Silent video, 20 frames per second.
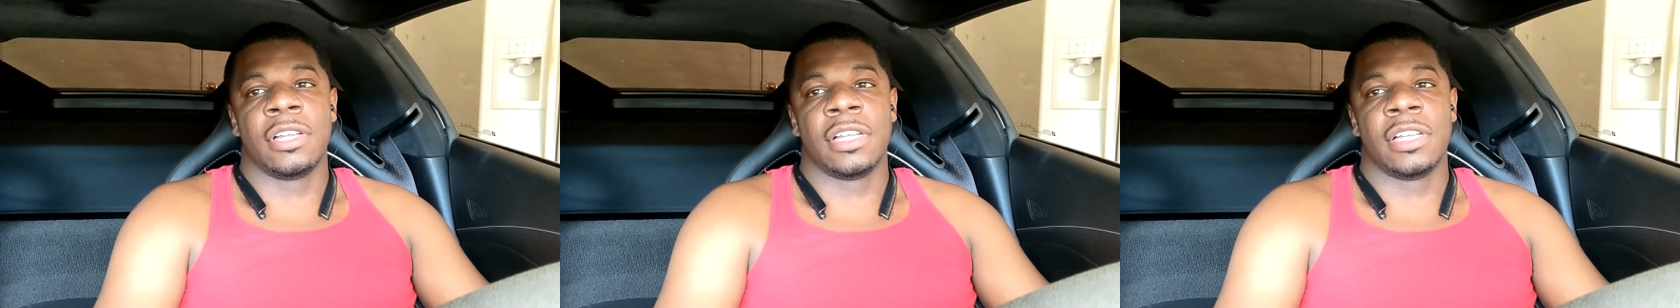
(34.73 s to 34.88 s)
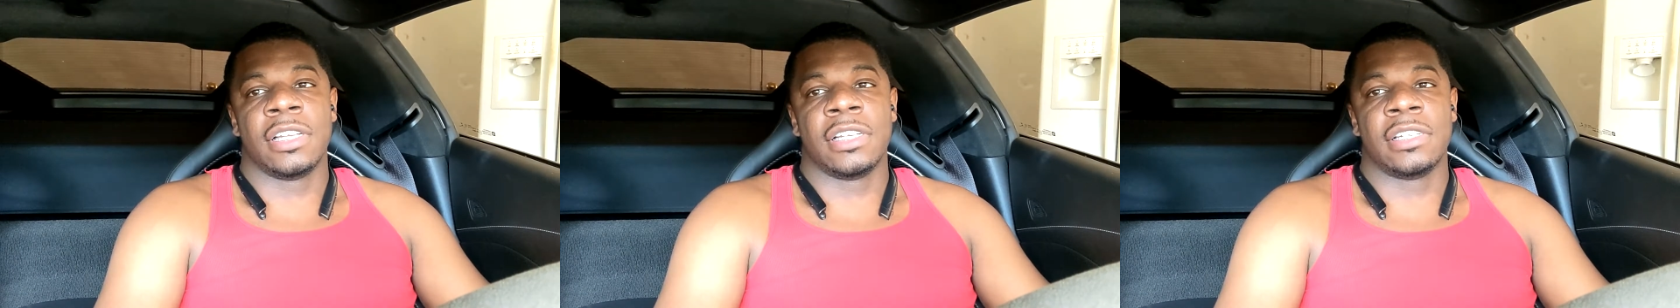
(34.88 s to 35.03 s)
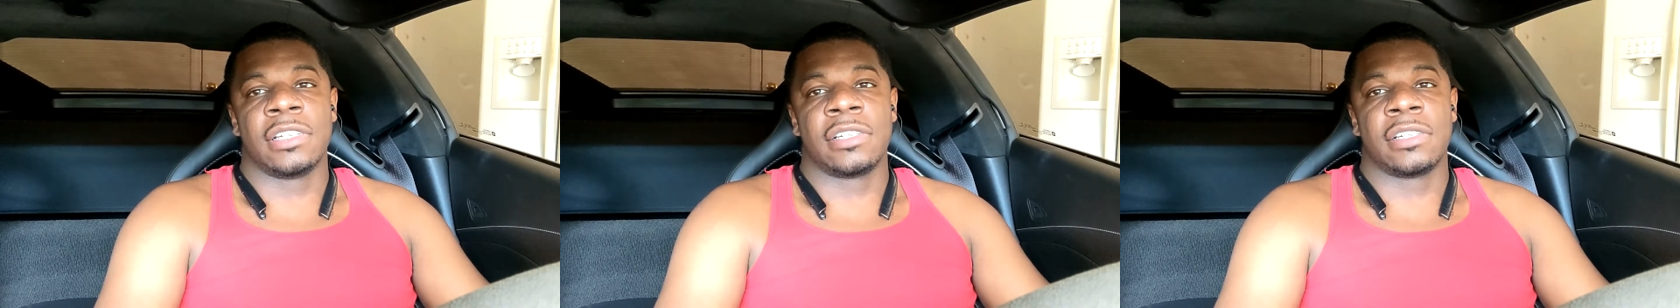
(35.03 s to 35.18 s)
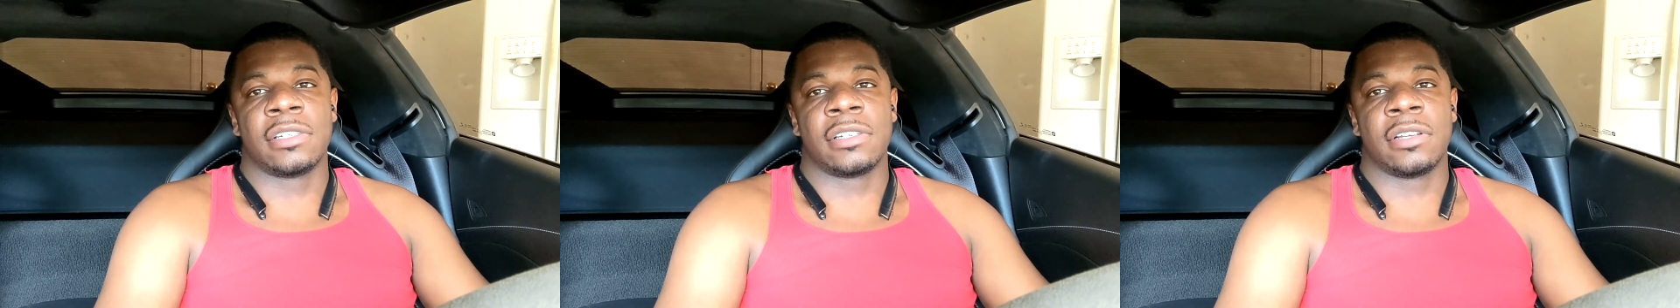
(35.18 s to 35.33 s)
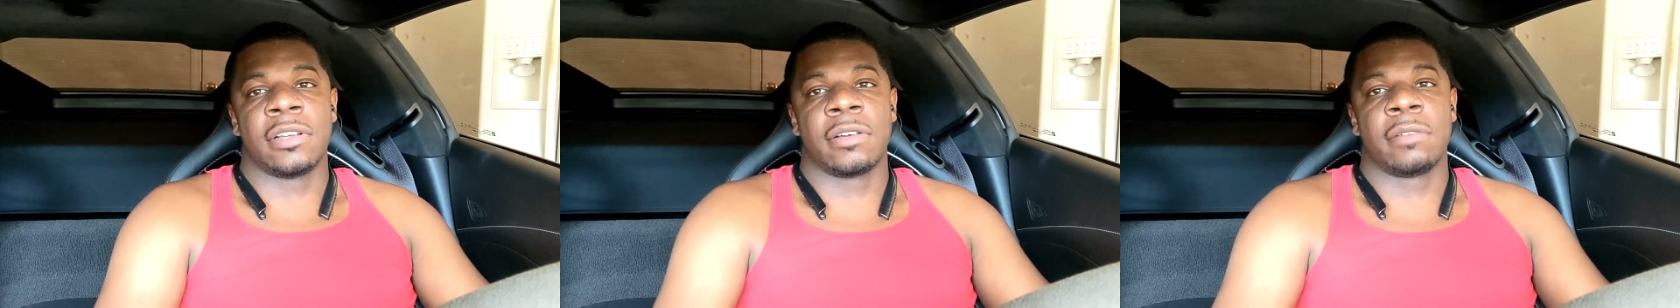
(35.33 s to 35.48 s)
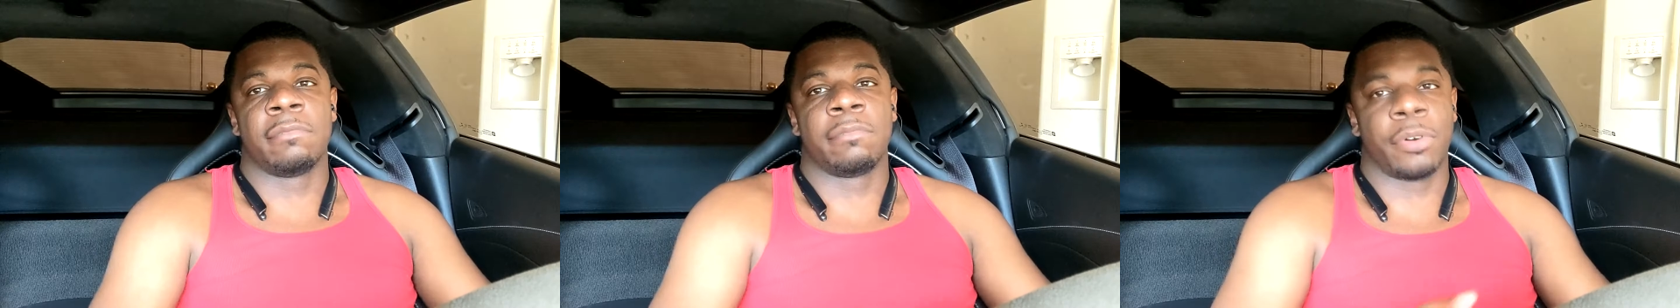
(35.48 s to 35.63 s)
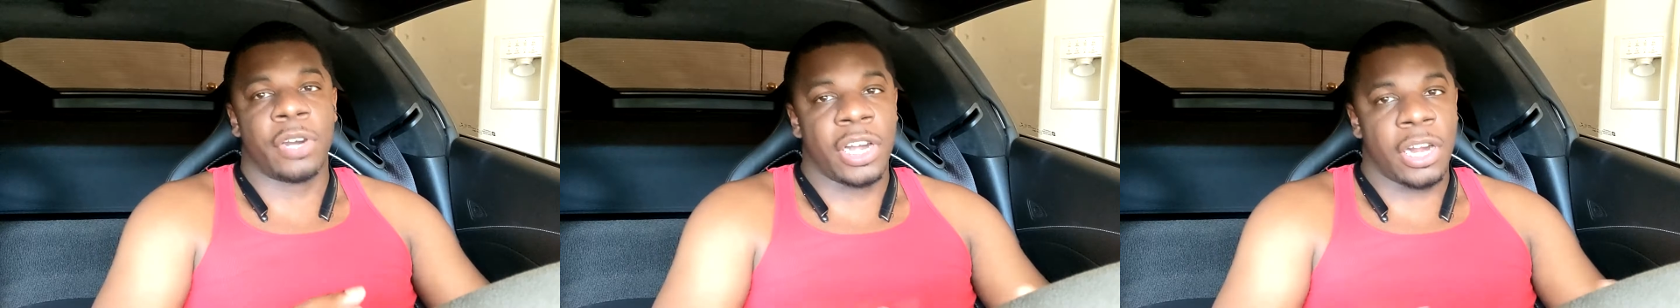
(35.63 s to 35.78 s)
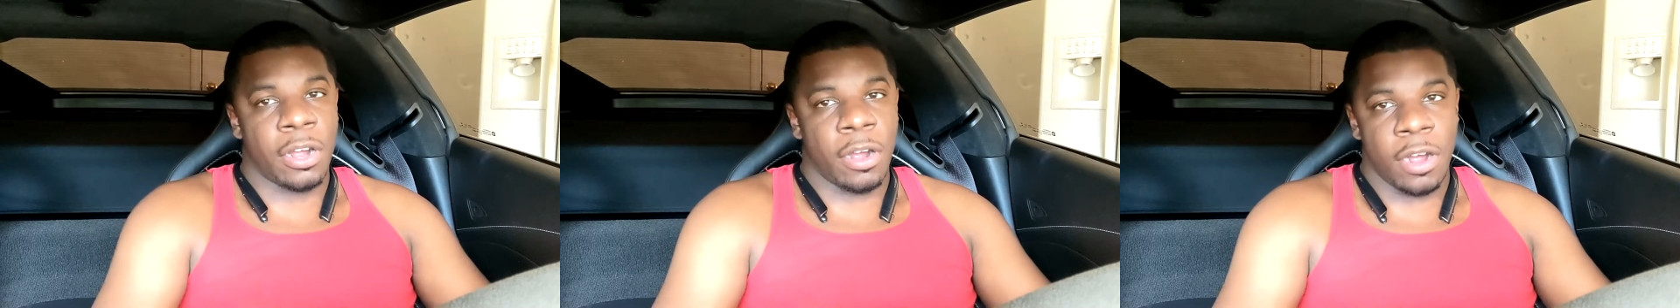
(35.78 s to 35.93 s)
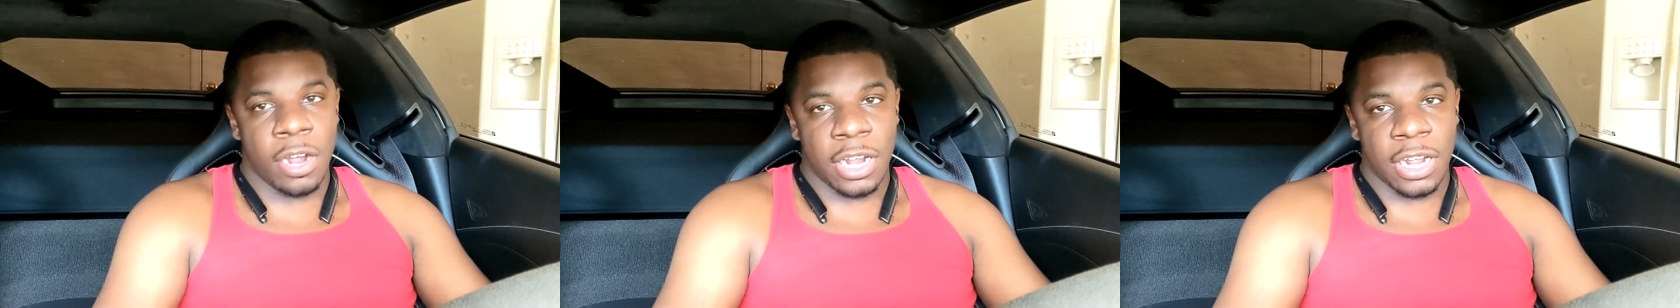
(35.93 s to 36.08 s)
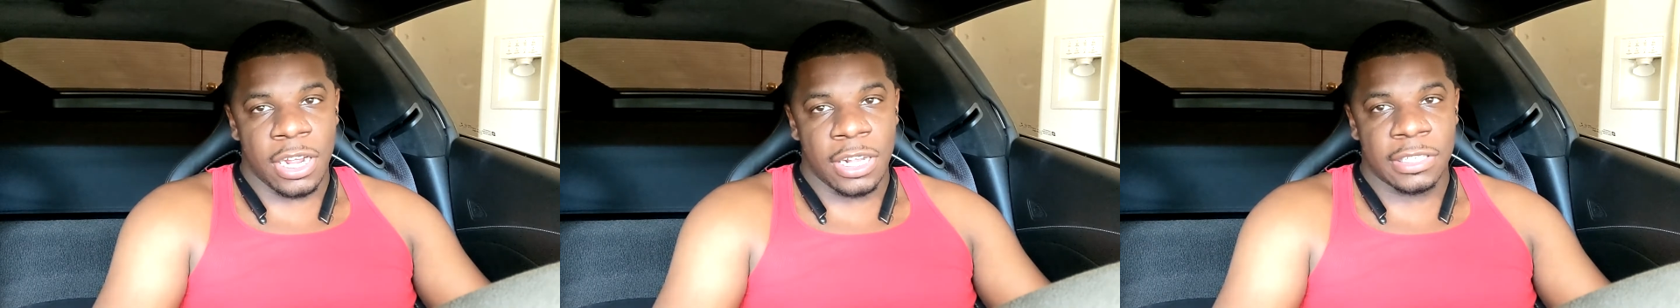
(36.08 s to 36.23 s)
is break
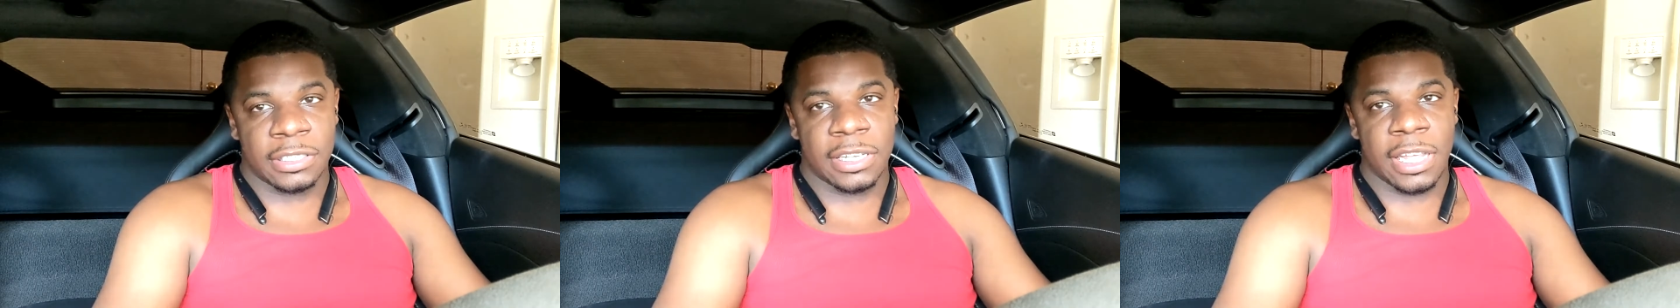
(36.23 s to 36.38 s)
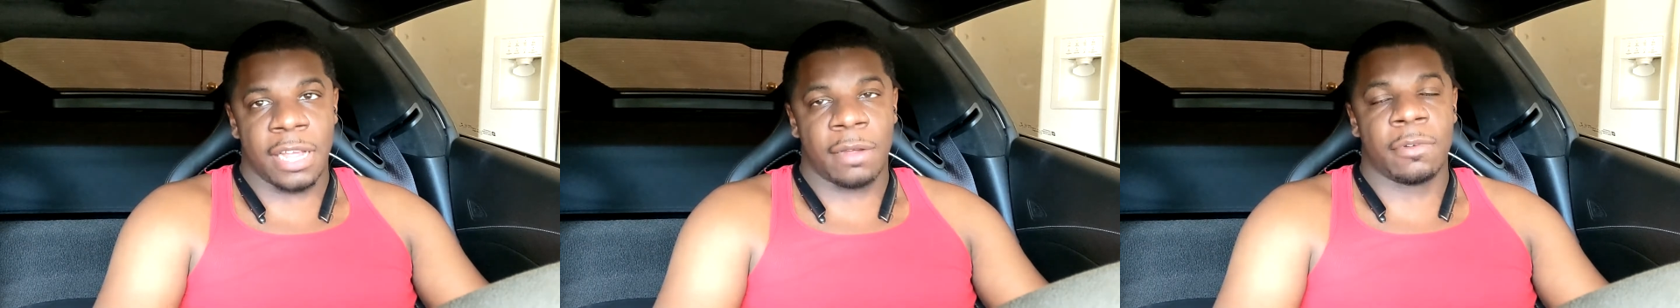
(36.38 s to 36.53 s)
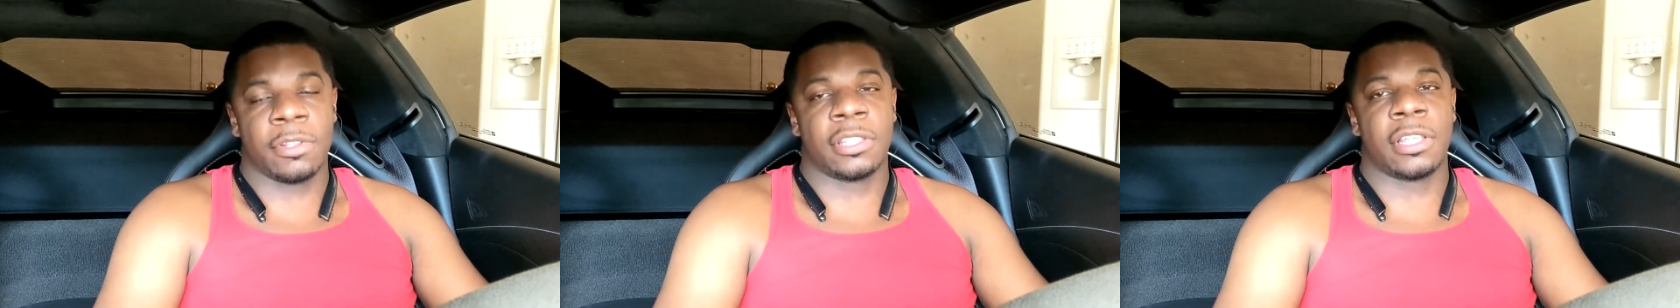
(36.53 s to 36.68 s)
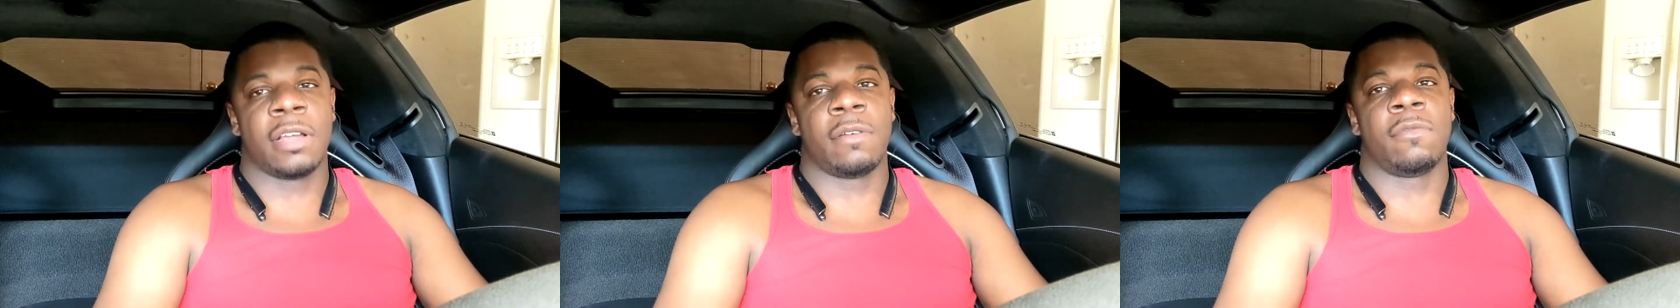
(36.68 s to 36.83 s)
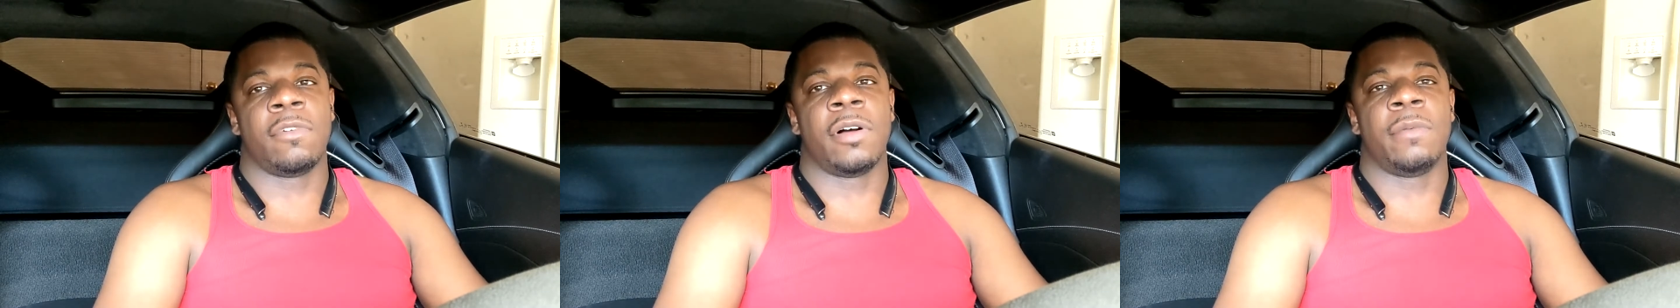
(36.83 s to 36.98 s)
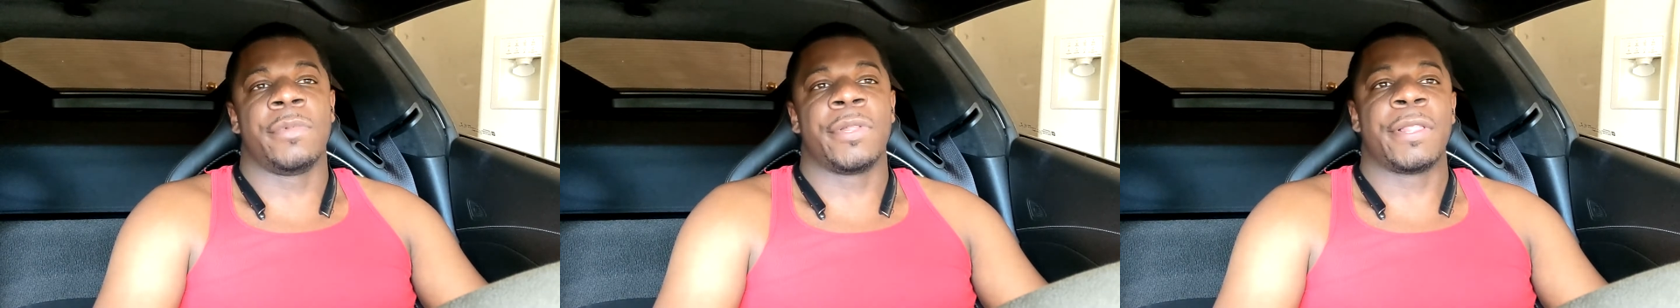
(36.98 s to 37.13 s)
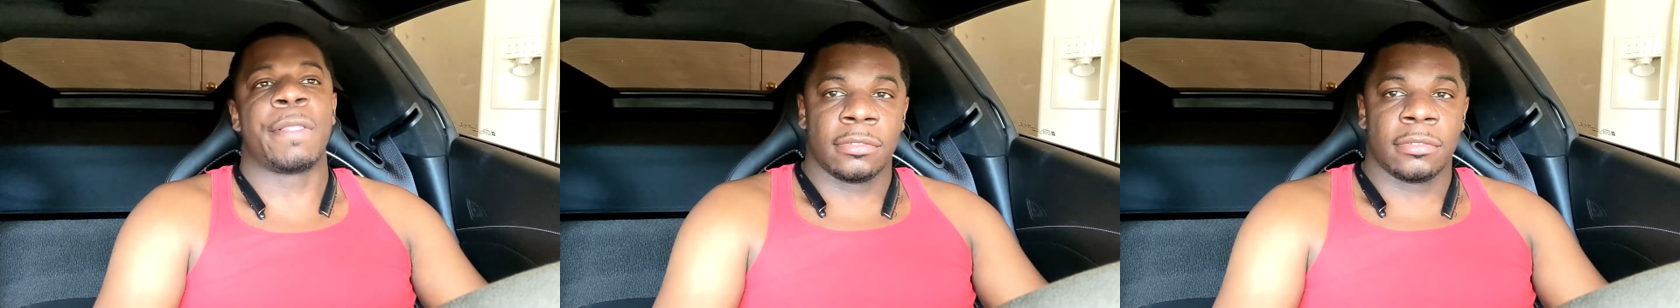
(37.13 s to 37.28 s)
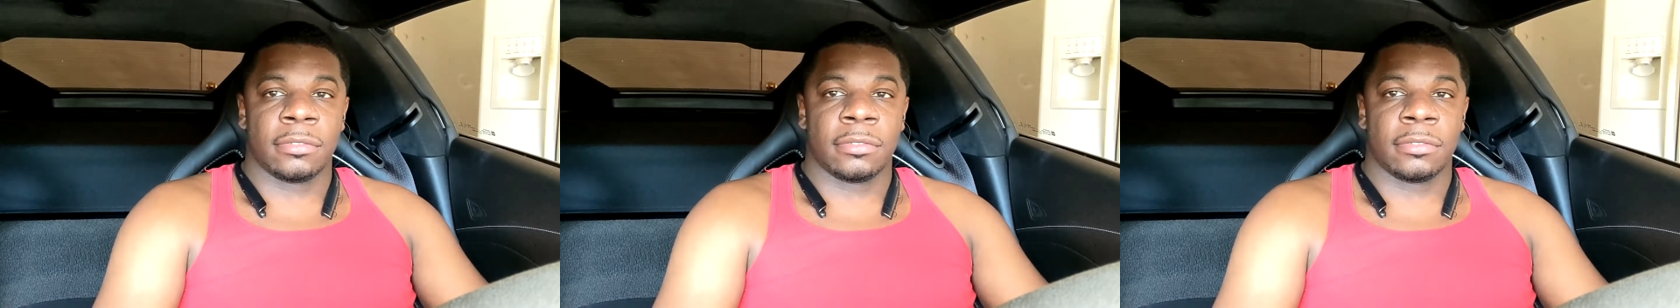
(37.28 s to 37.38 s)
all contact with that woman.